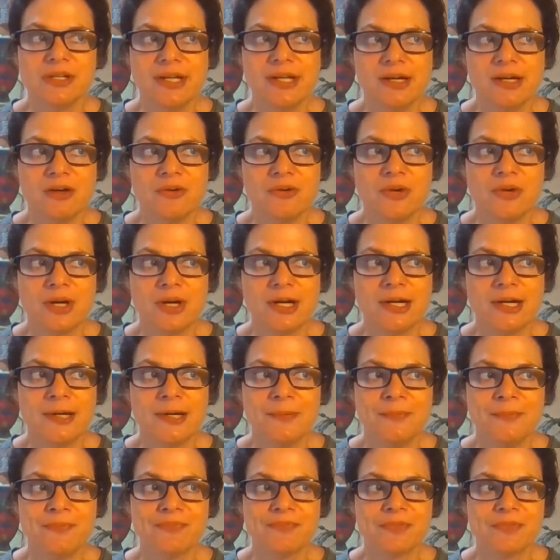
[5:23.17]
Now,
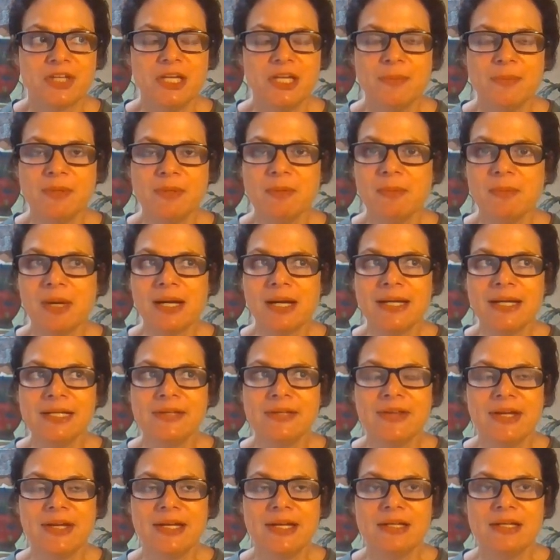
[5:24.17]
keep in
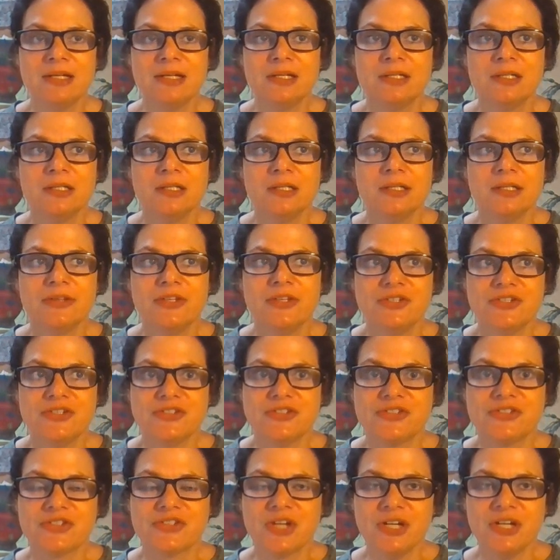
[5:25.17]
mind that the
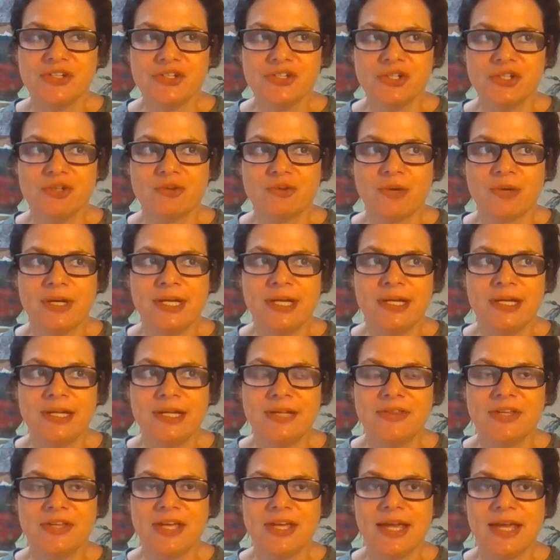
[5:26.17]
discussion
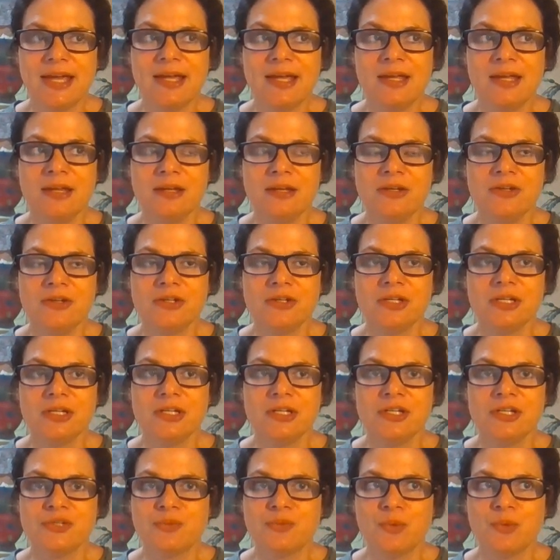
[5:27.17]
grade at the end
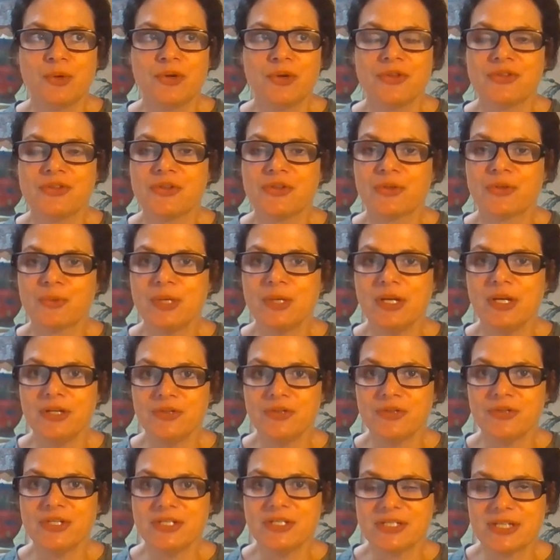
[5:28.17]
is worth
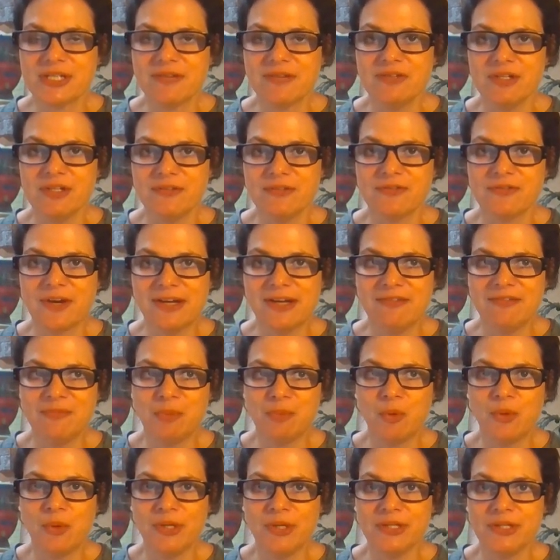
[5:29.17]

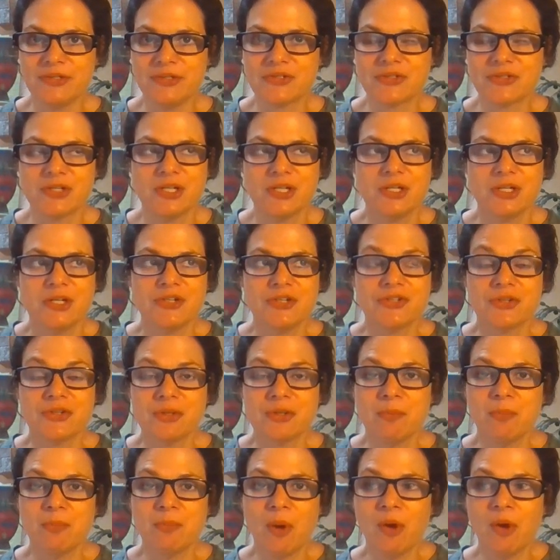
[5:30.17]
375 points.
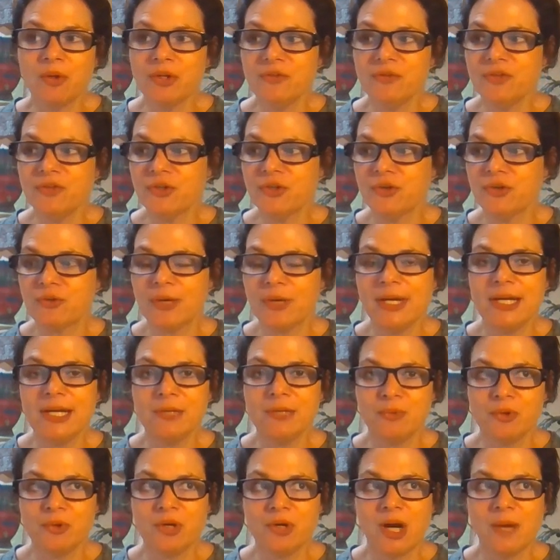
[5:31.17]
So the bulk of your
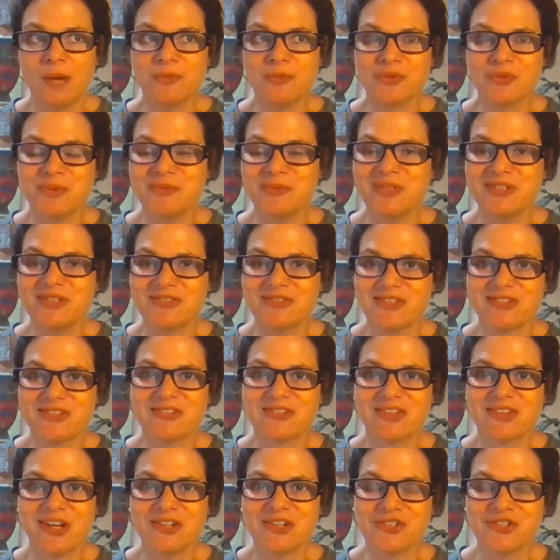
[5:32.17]
grade will come from these
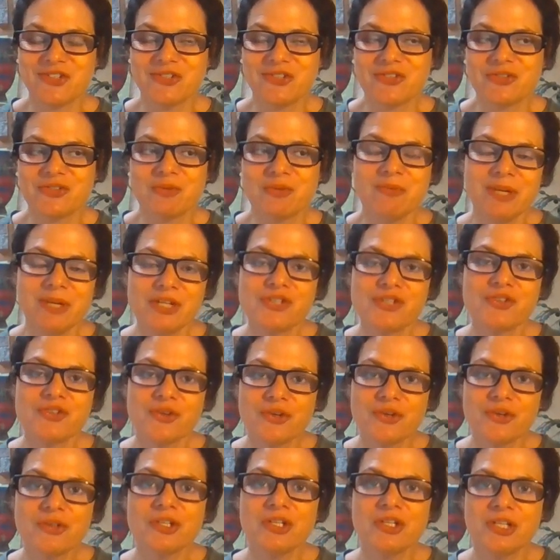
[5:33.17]
discussions. So make
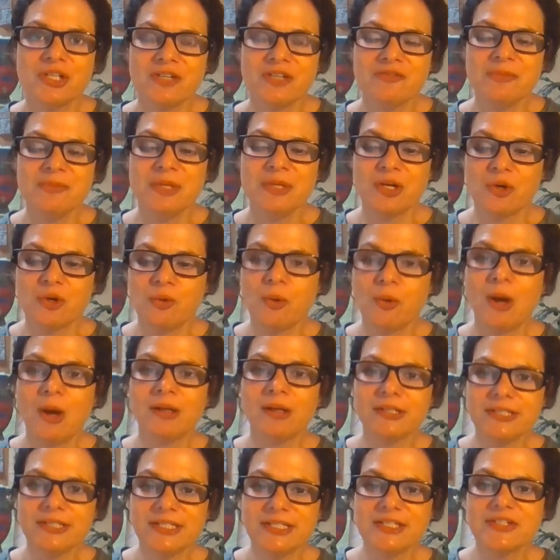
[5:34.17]
sure you give me a
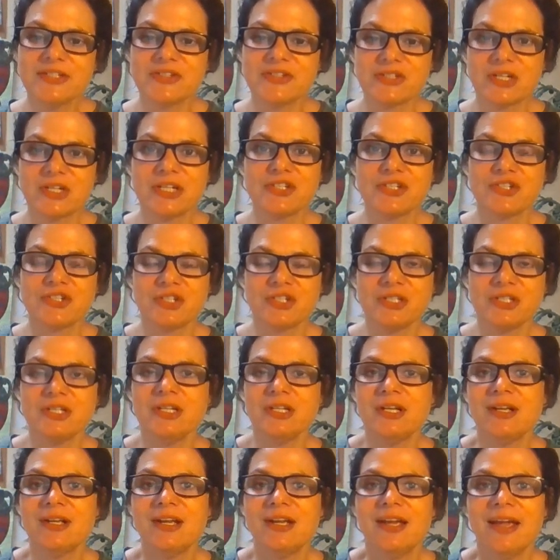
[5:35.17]
quality
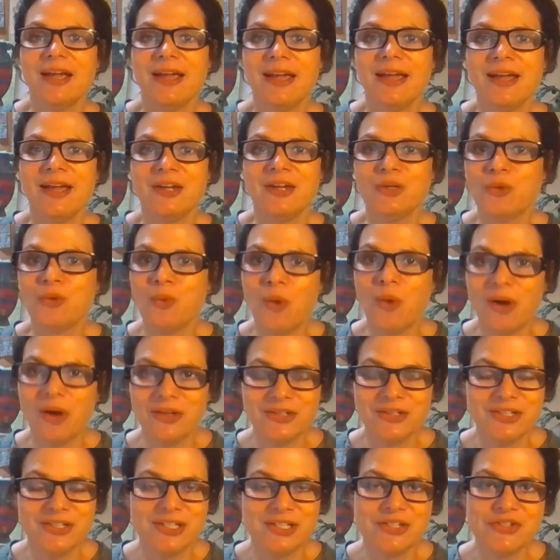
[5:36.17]
discussion and
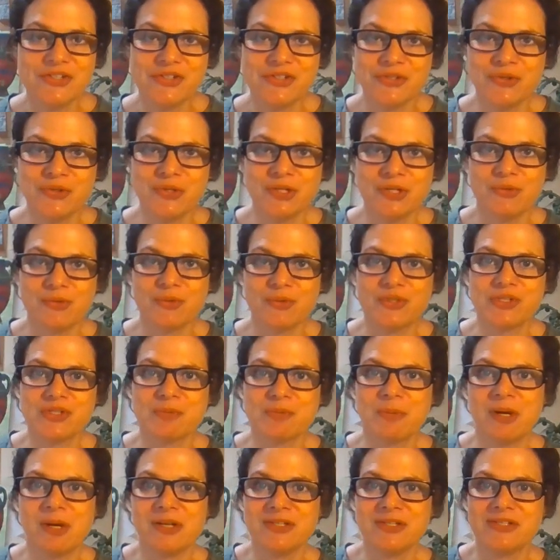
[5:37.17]
quality student
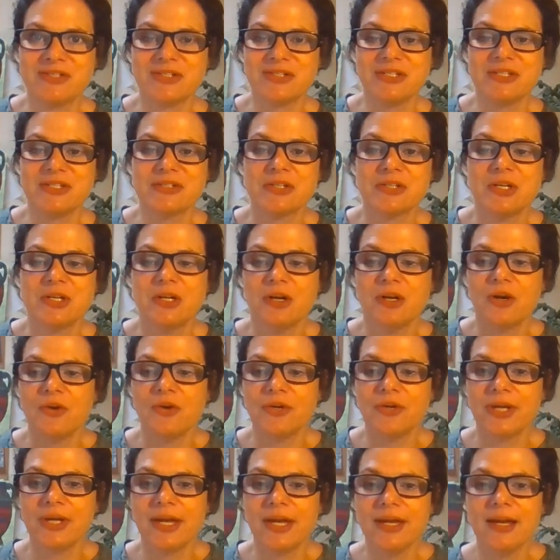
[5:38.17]
responses.
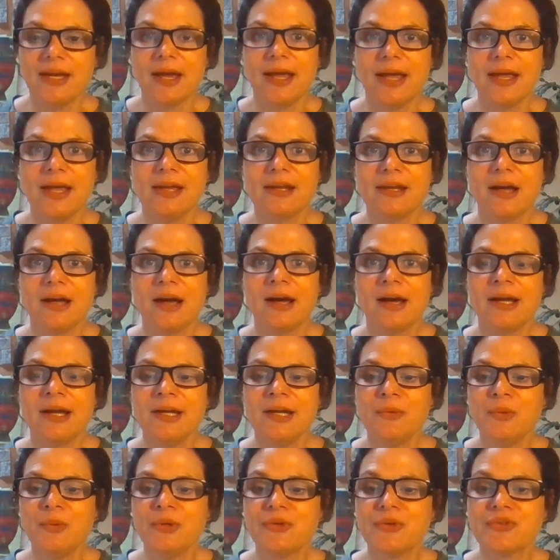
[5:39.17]
Okay, and
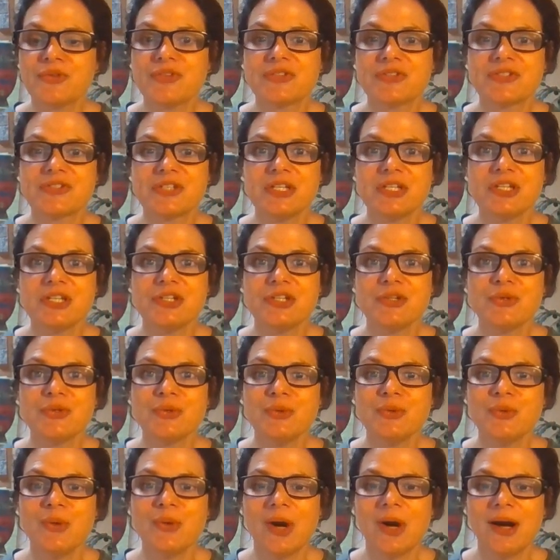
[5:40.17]
I will see
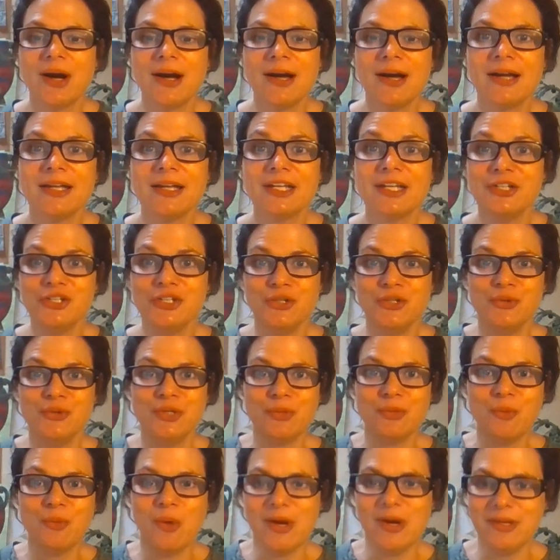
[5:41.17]
you in
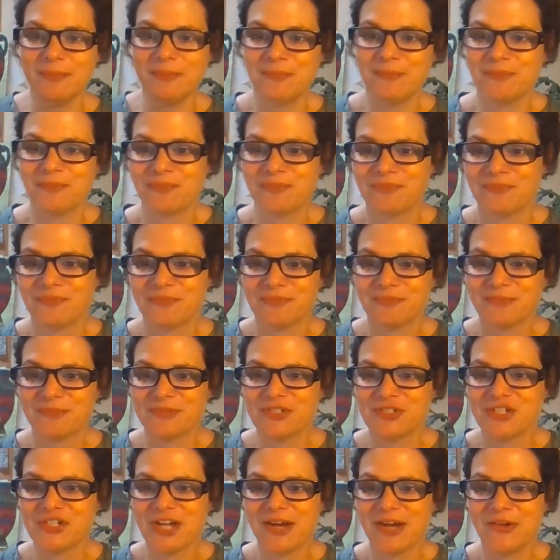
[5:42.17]
Unit 1.
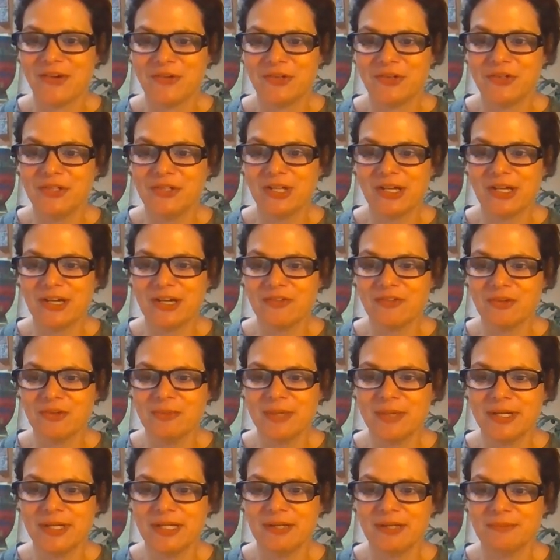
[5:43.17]
Ciao. Good luck,
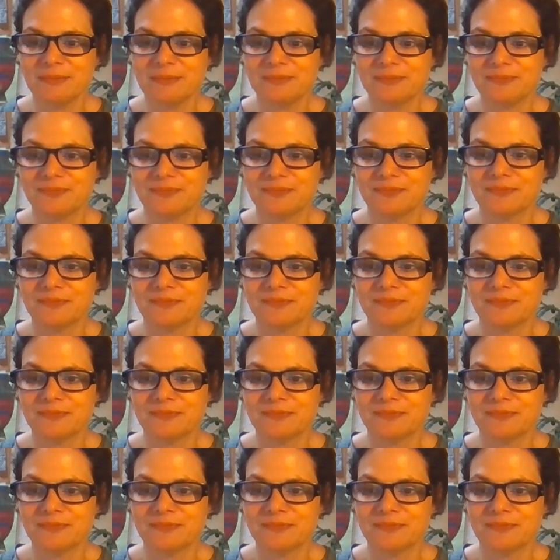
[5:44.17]
everybody.